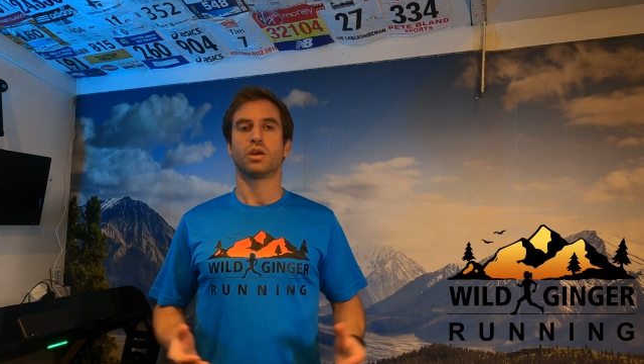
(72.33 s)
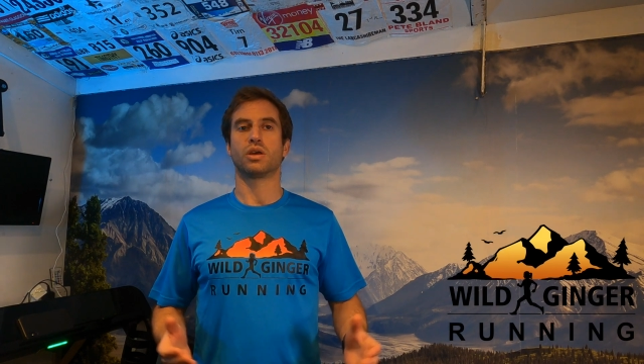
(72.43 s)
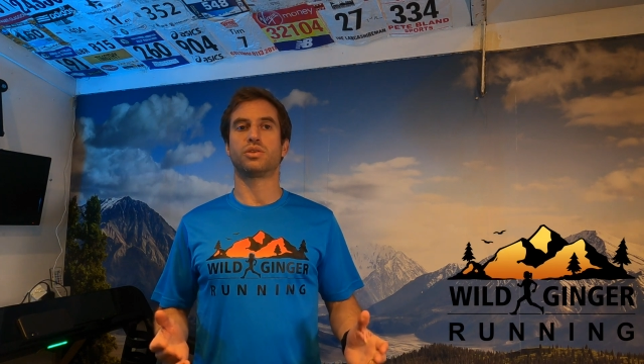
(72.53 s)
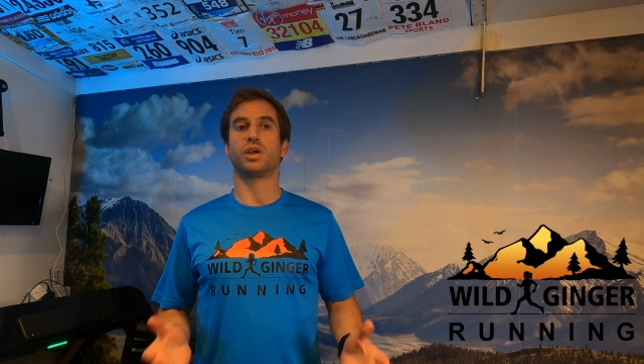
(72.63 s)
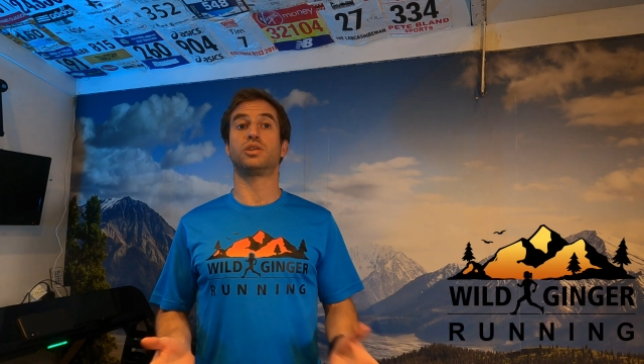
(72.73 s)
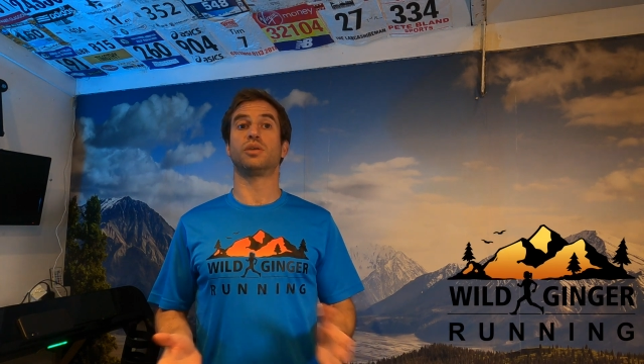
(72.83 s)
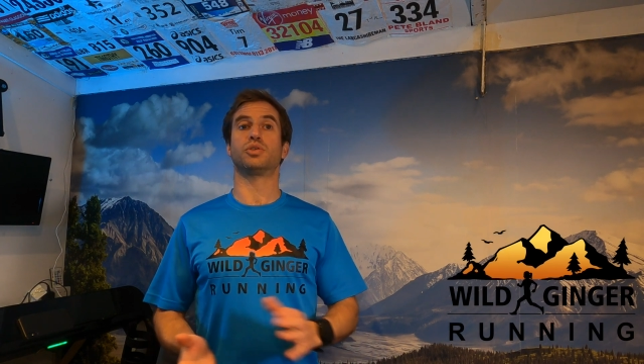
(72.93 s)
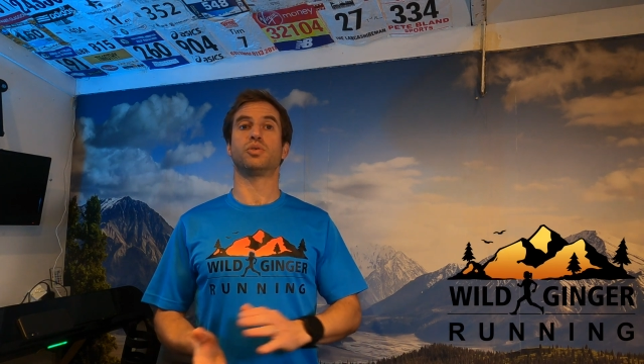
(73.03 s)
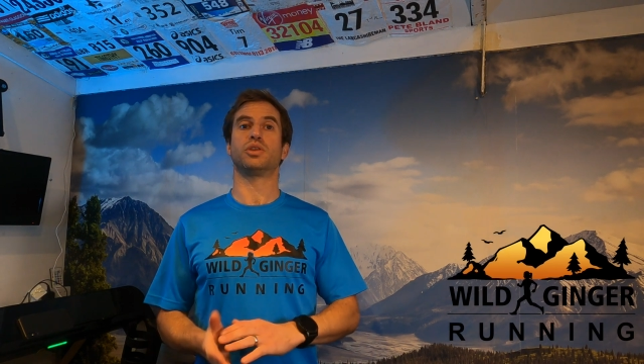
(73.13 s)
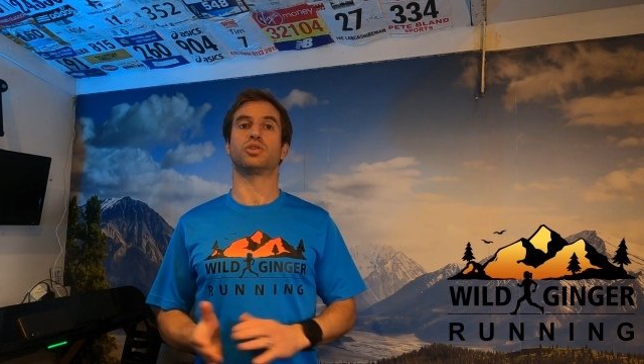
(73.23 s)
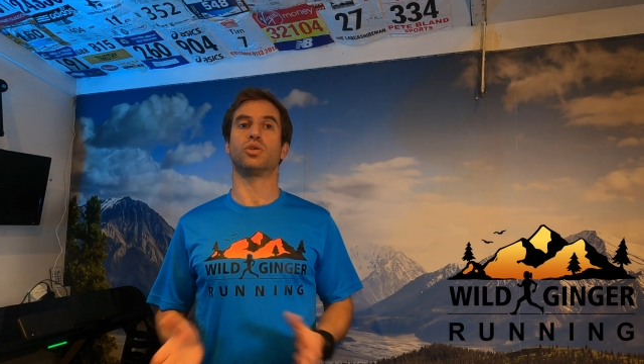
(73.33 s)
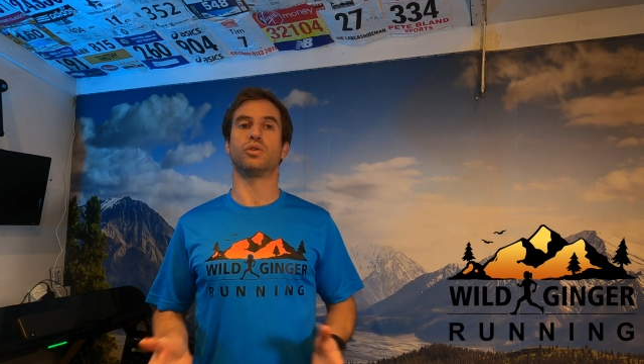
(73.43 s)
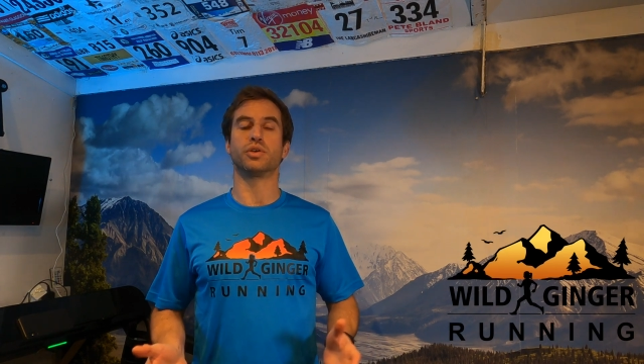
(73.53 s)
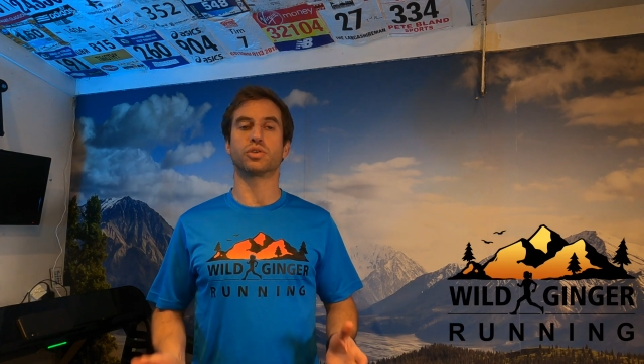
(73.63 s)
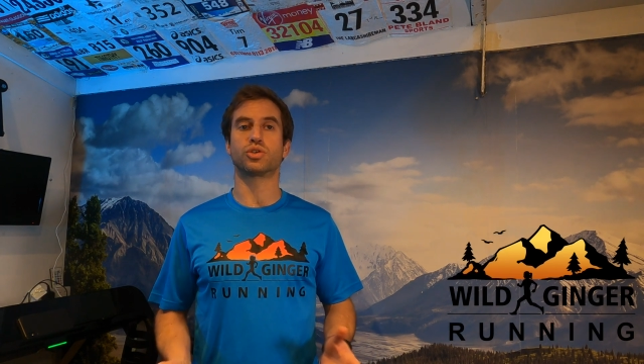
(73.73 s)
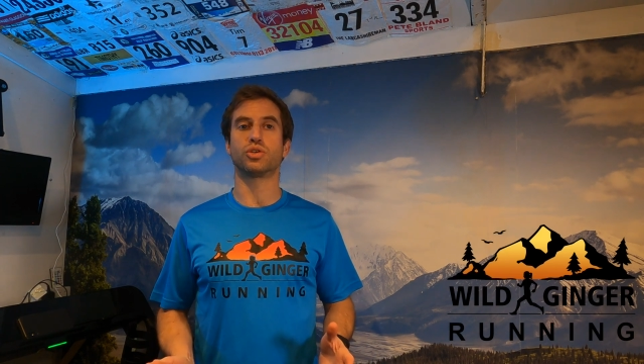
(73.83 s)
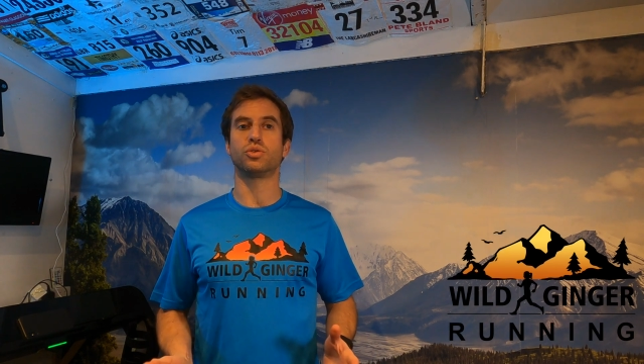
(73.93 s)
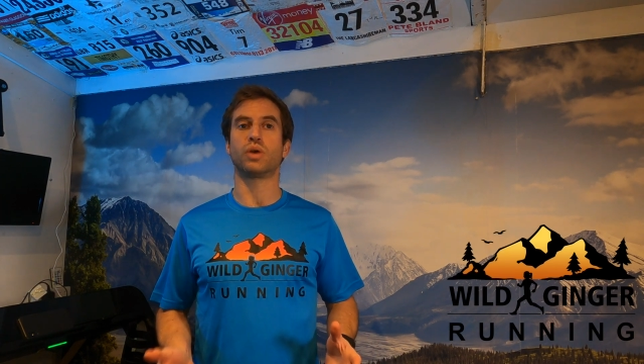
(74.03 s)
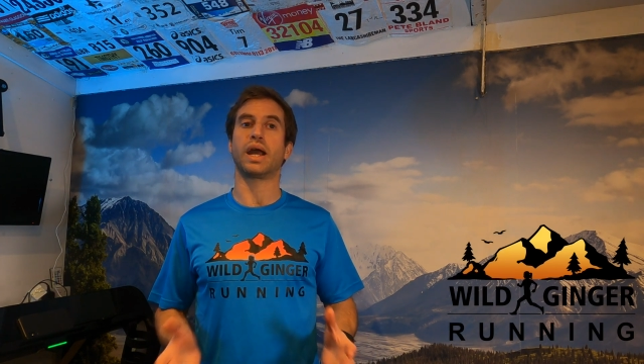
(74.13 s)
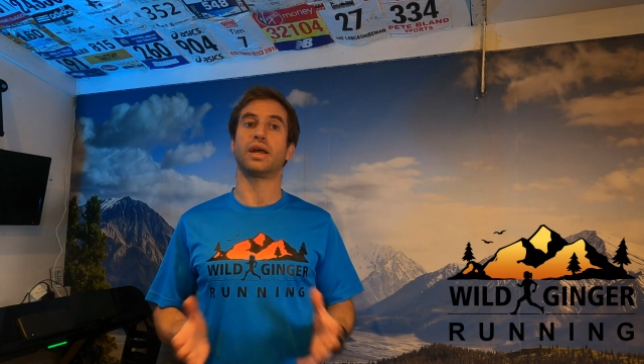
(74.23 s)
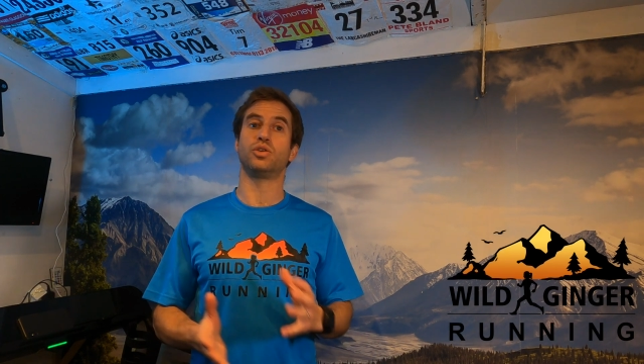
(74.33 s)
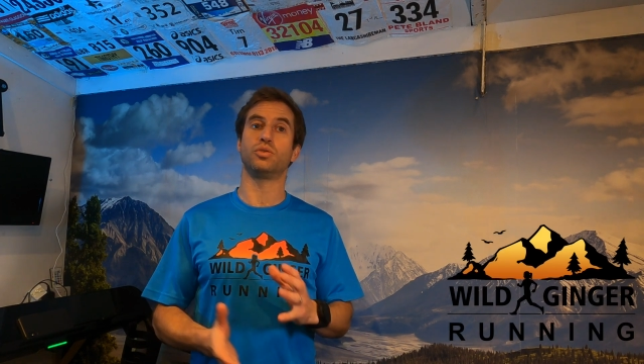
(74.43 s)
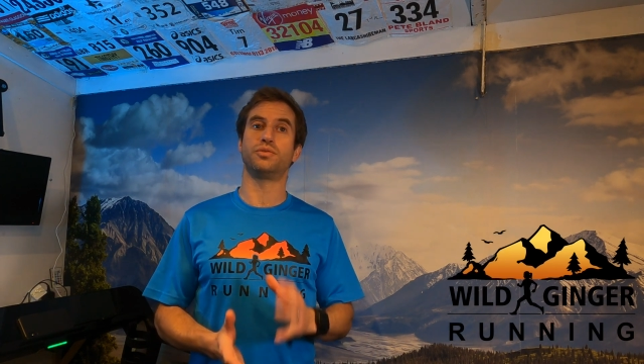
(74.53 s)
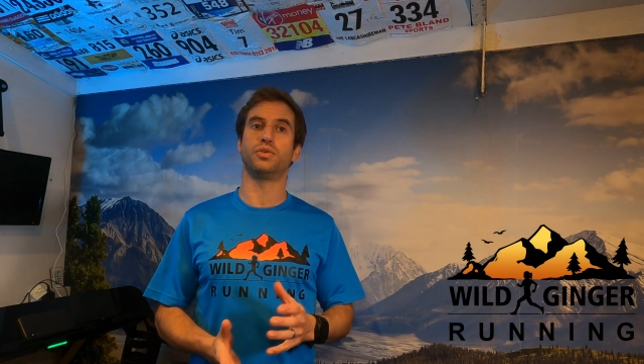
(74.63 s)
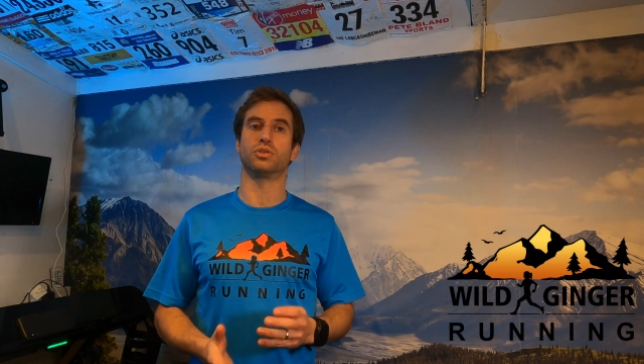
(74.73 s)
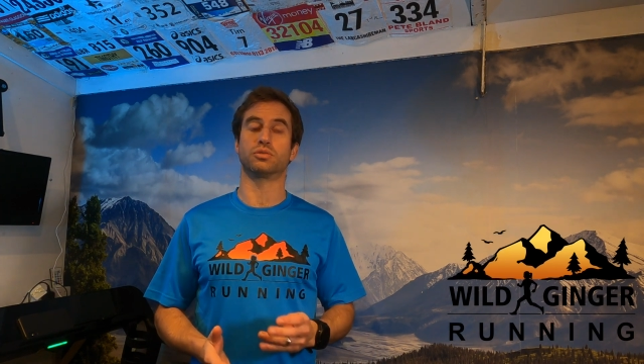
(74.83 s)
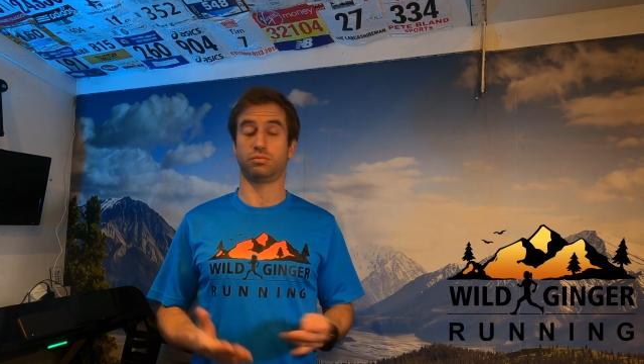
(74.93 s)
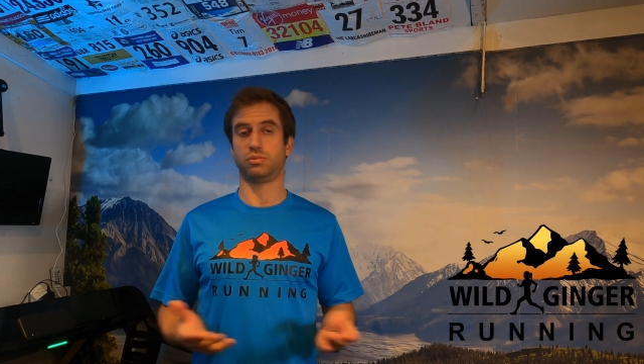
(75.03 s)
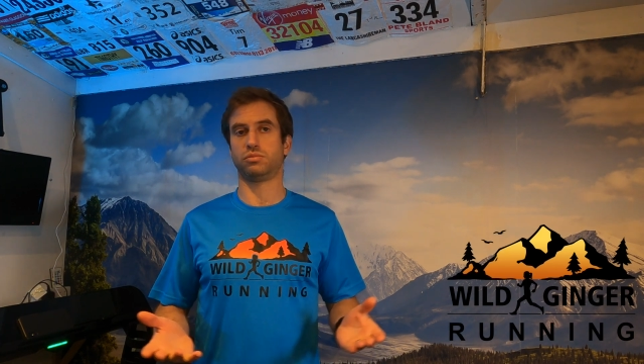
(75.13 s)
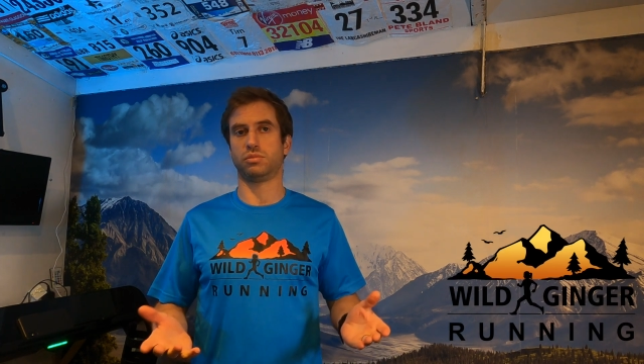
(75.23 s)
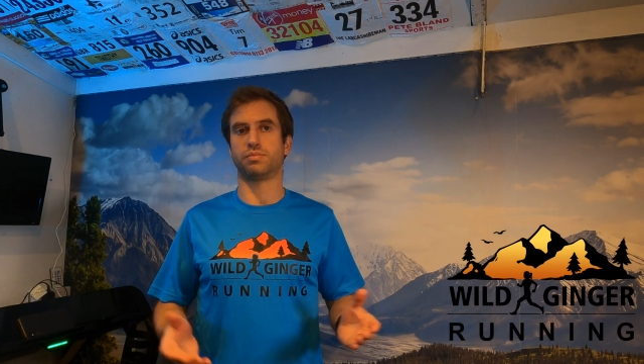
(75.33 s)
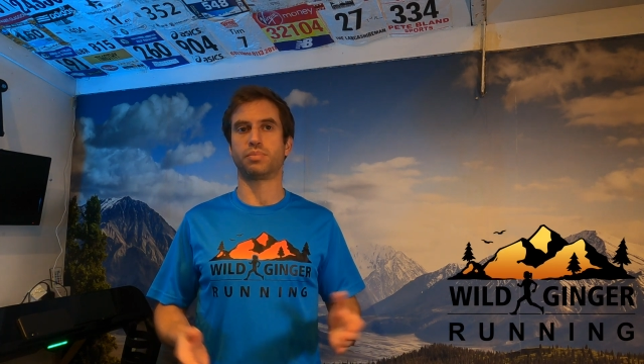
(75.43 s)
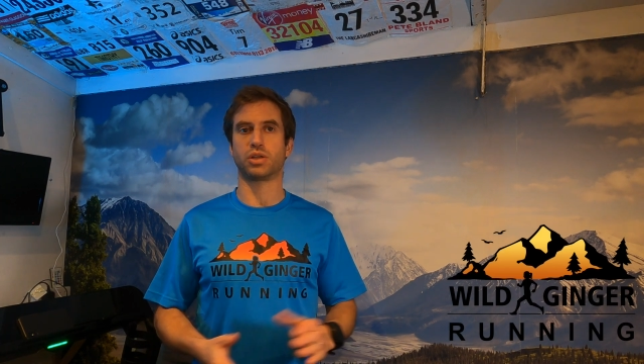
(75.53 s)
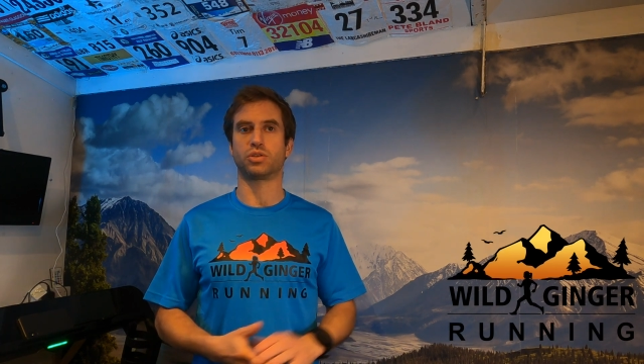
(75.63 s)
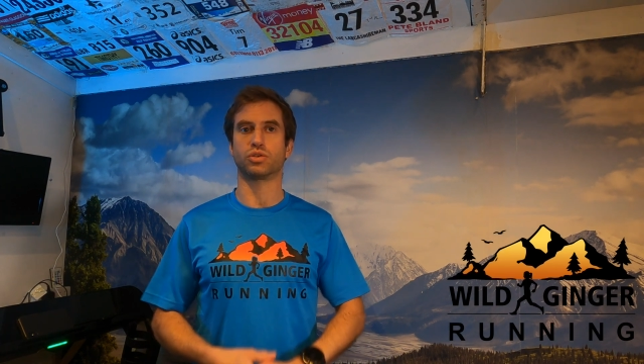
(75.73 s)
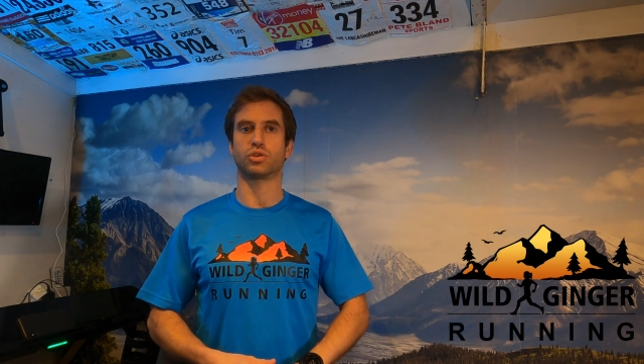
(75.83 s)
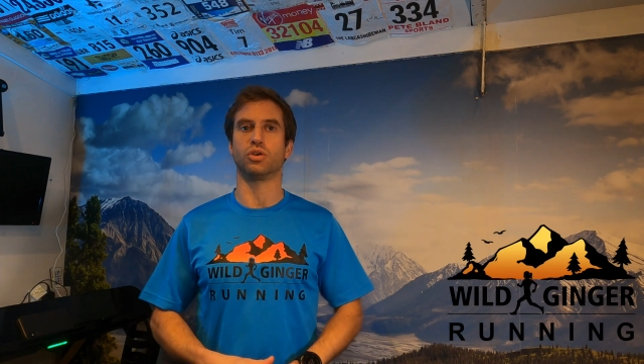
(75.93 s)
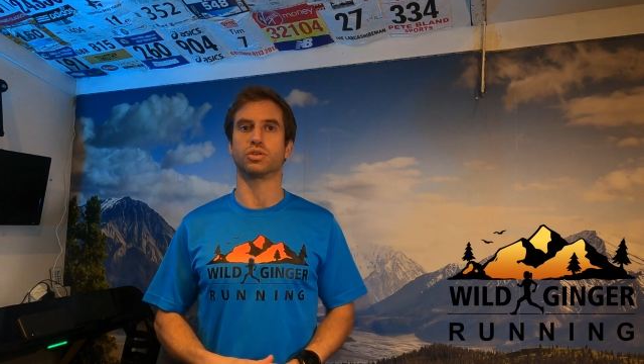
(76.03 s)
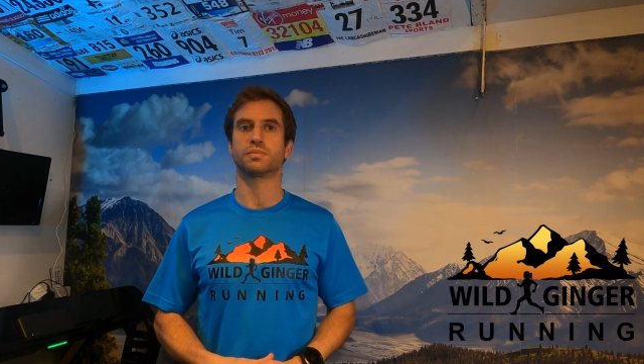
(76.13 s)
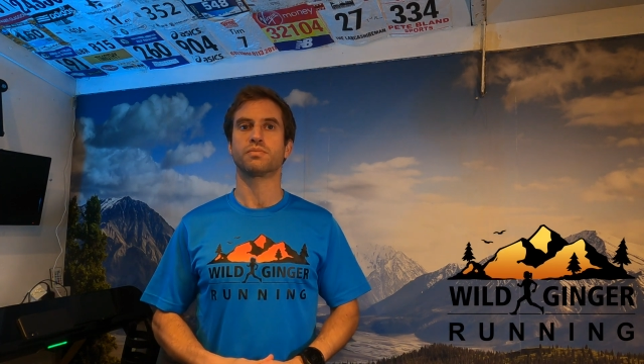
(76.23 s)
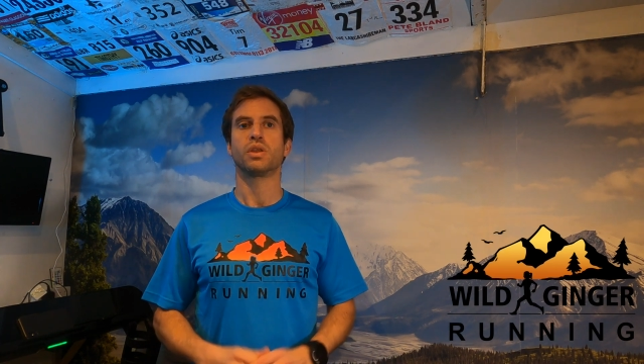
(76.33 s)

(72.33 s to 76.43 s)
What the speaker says: They sit between the sole of your shoe and your foot, plus your socks.